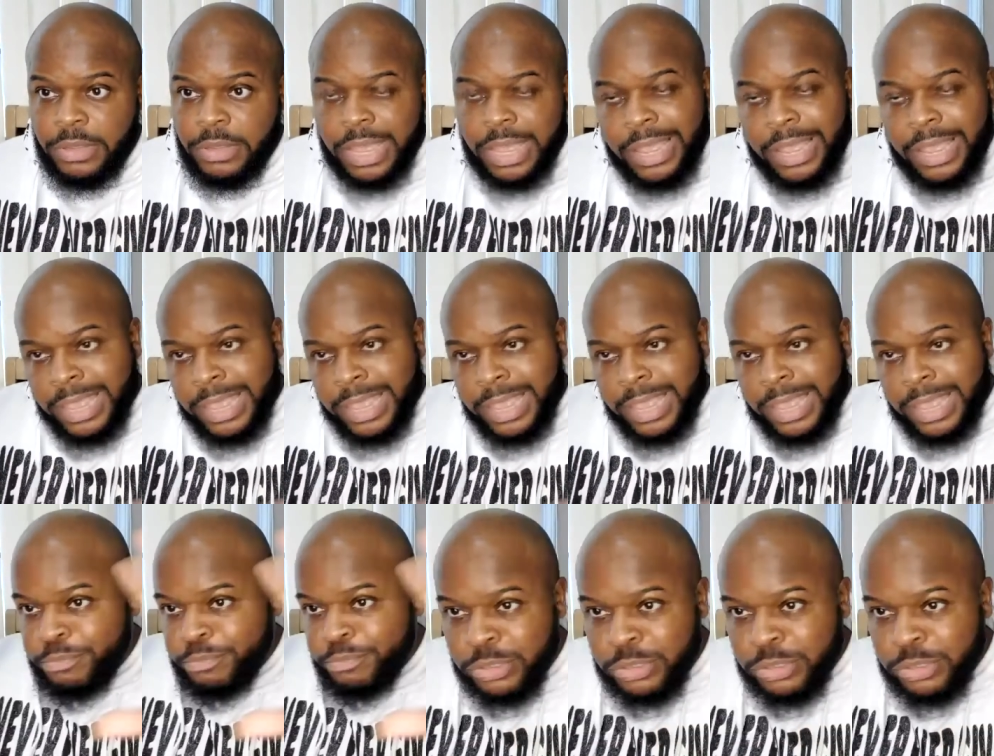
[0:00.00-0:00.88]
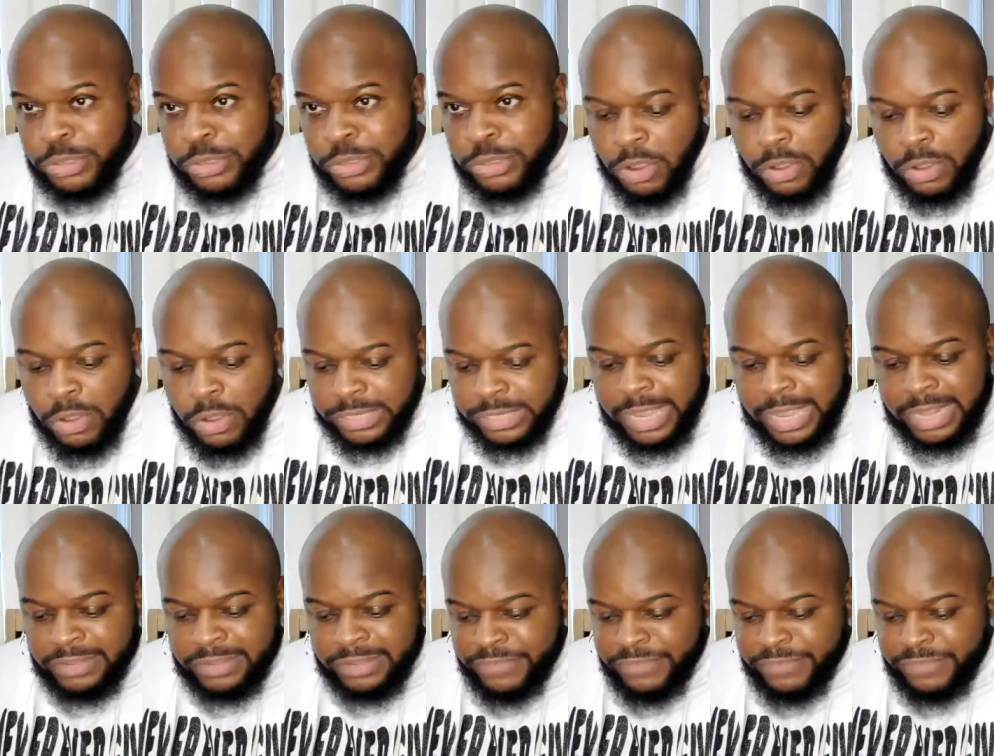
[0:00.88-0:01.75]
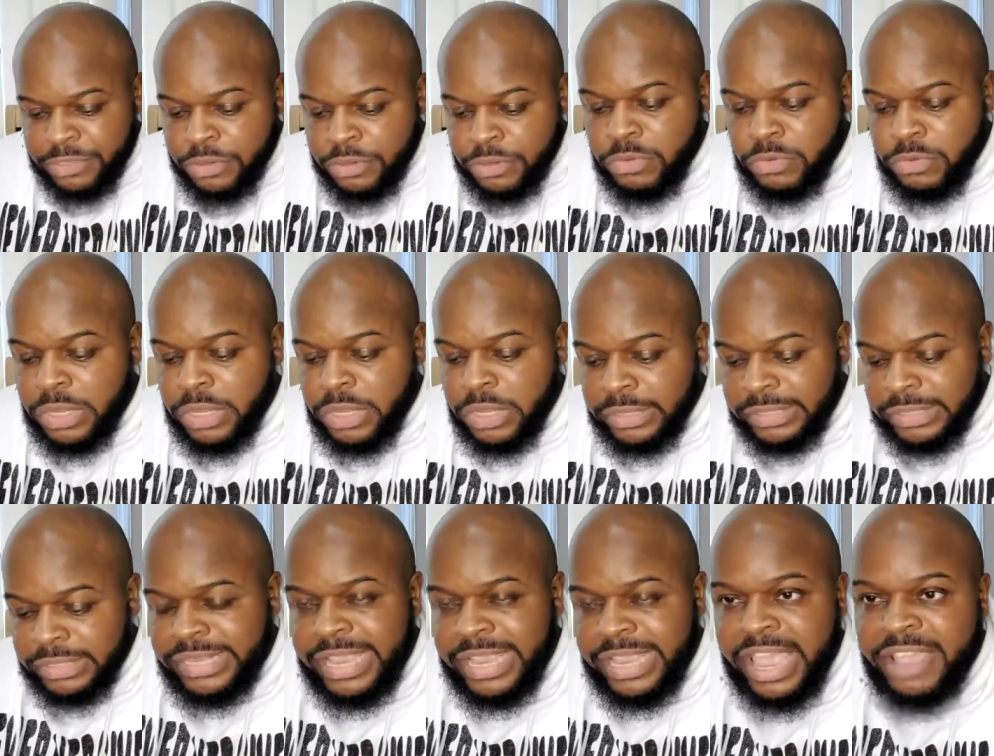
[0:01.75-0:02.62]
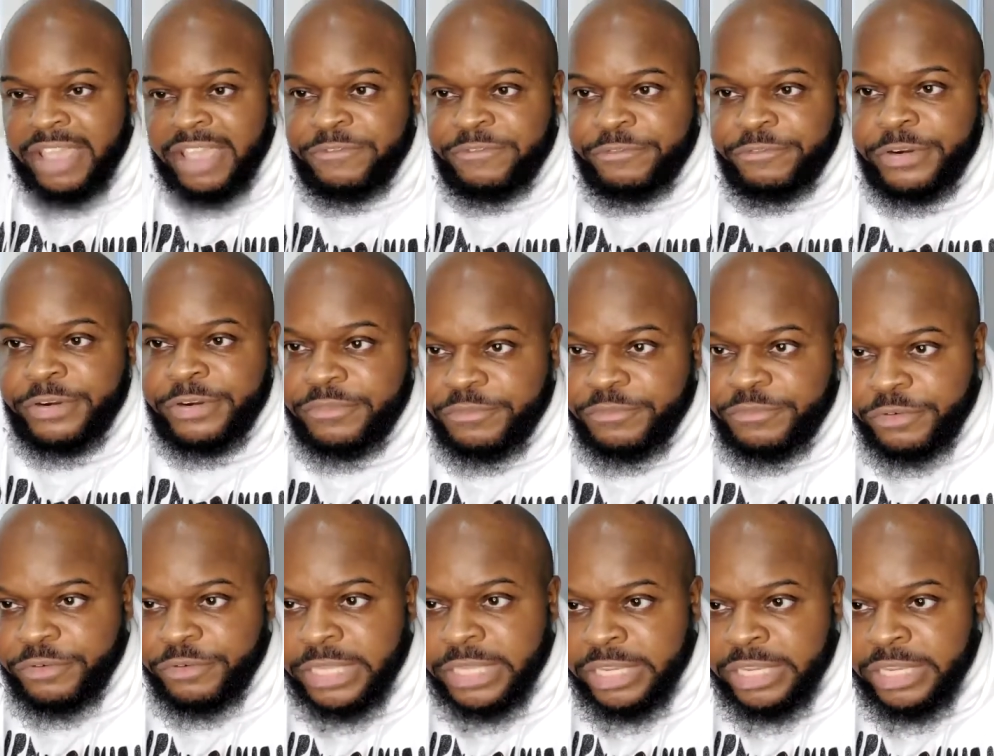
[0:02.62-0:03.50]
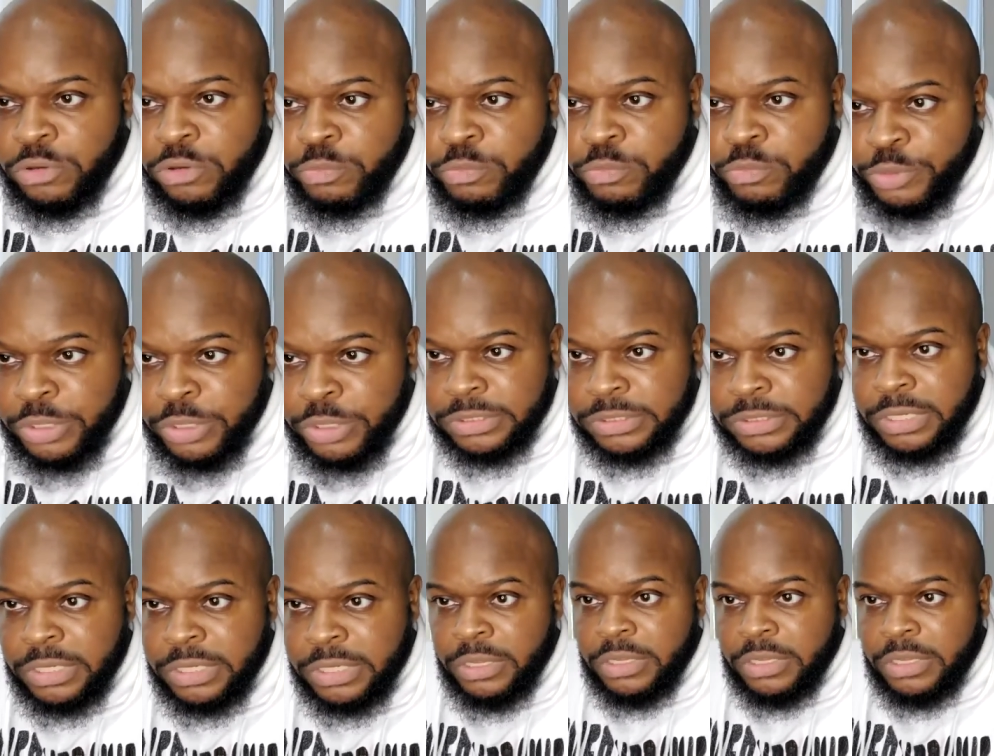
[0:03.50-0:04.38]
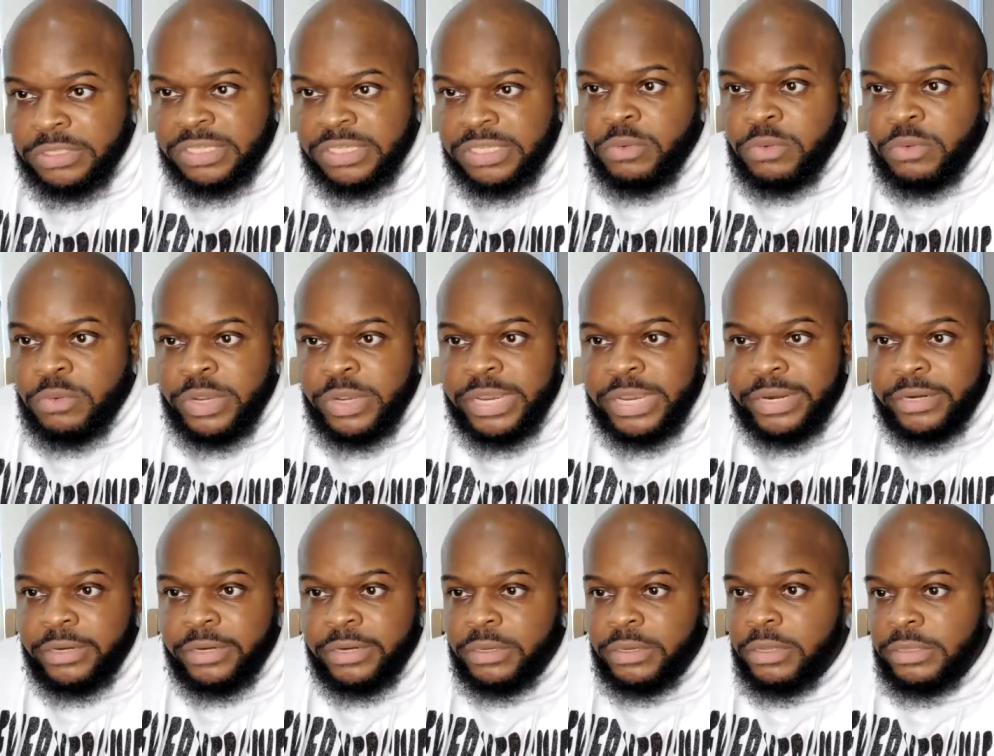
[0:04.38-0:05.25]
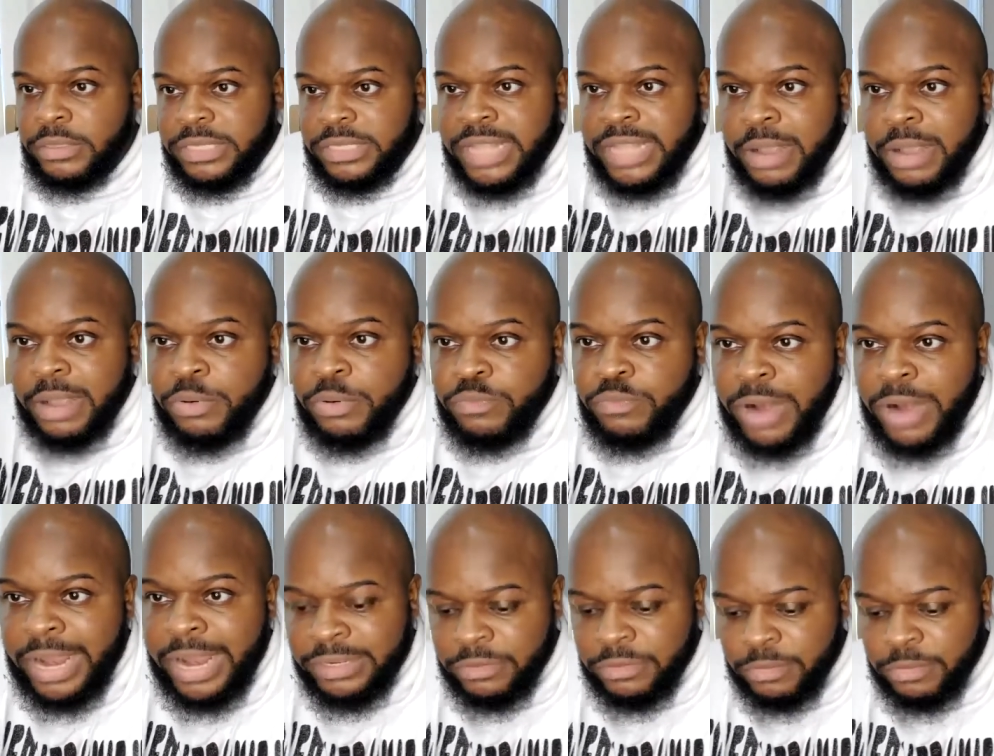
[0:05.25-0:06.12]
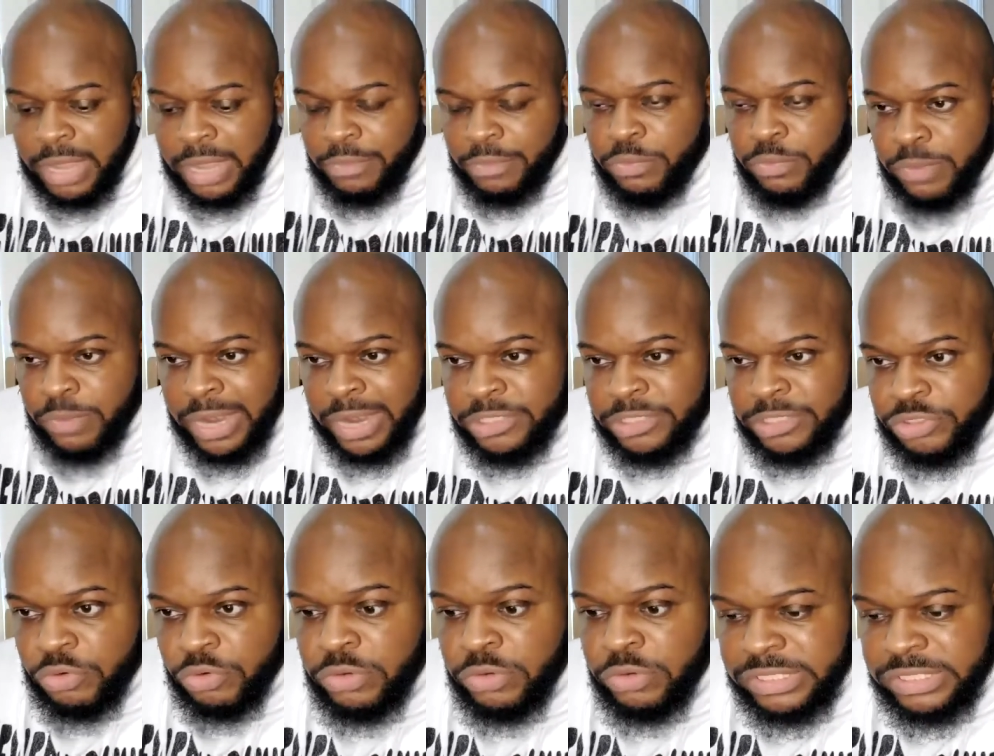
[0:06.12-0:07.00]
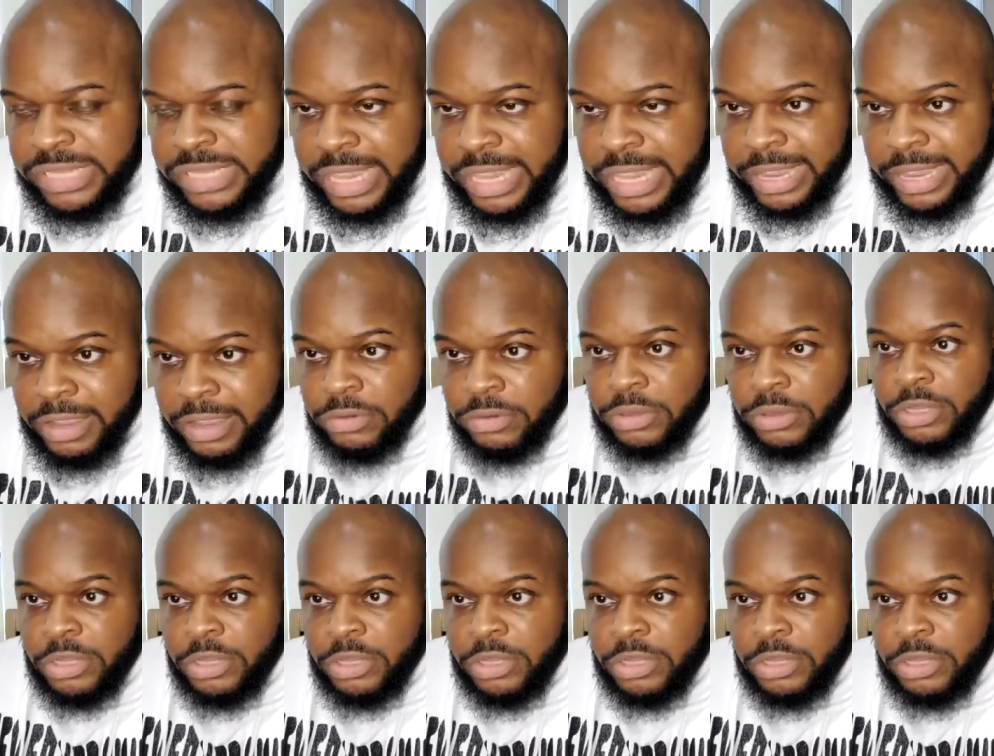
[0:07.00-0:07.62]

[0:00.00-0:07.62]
I had books of all kinds. If I knew that they had free free legal books somewhere, then I would write them. I would write Georgetown